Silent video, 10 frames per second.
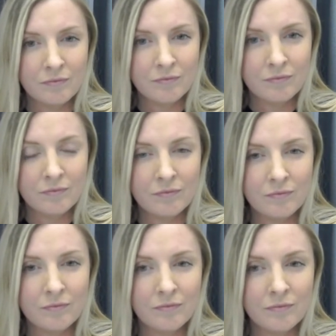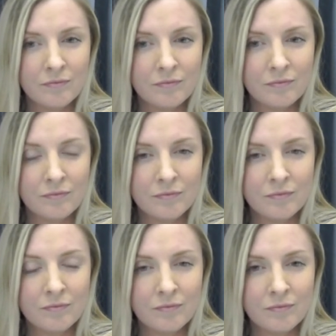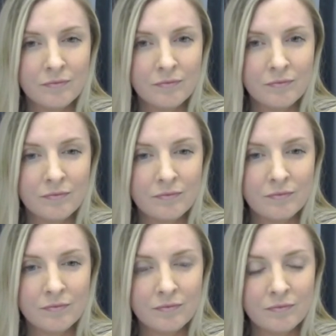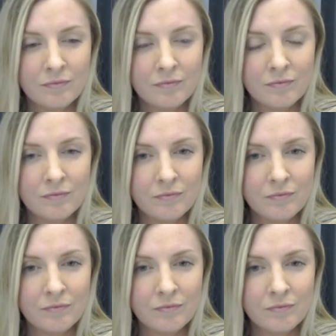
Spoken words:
(silent)